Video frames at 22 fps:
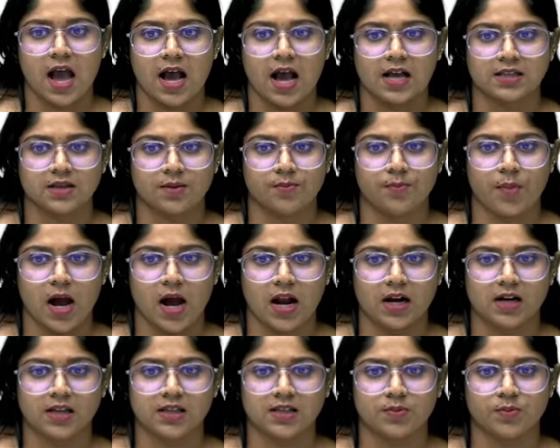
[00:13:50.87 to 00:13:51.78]
as a
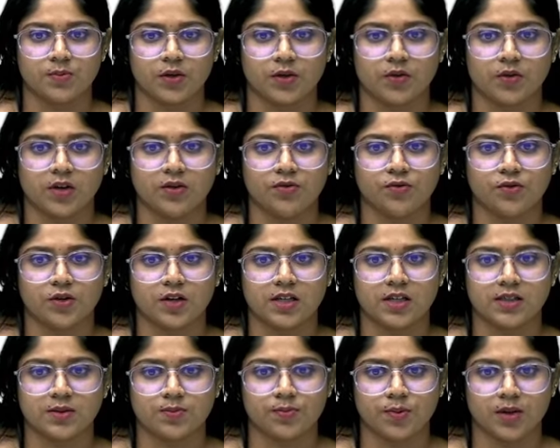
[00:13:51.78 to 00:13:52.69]
balance between
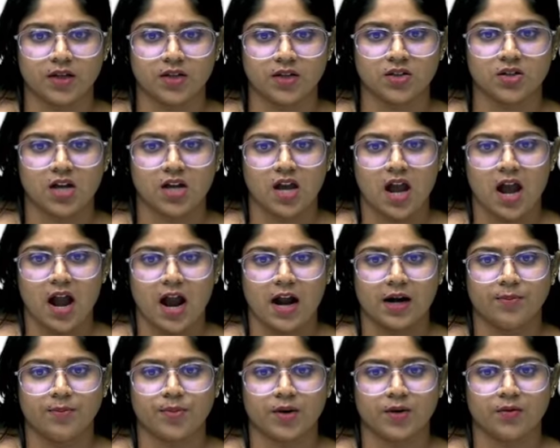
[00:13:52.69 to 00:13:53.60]
free speech
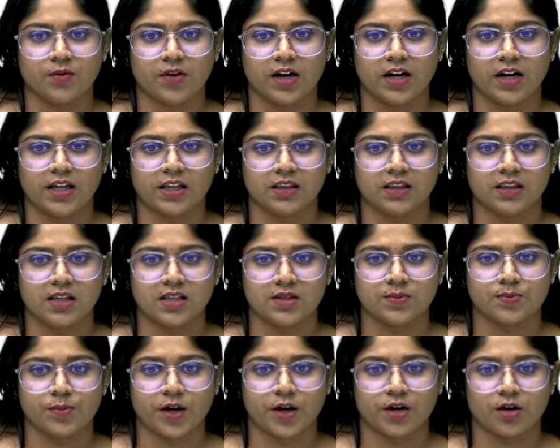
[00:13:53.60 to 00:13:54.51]
and prevailing the
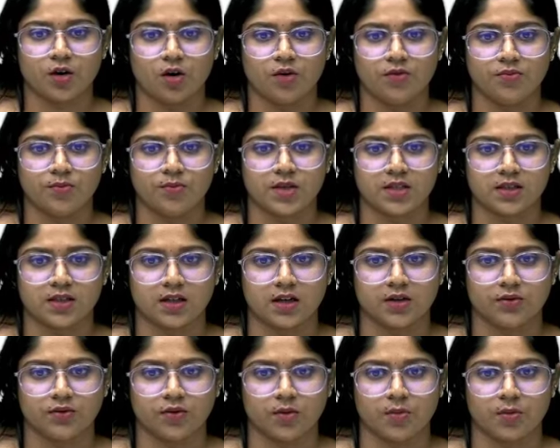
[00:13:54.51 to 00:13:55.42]
spread of
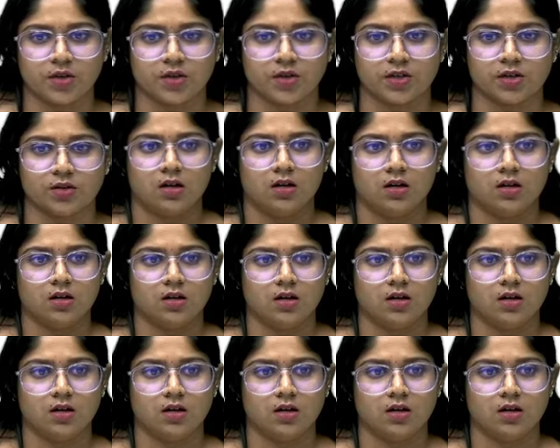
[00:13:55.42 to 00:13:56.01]
misinformation.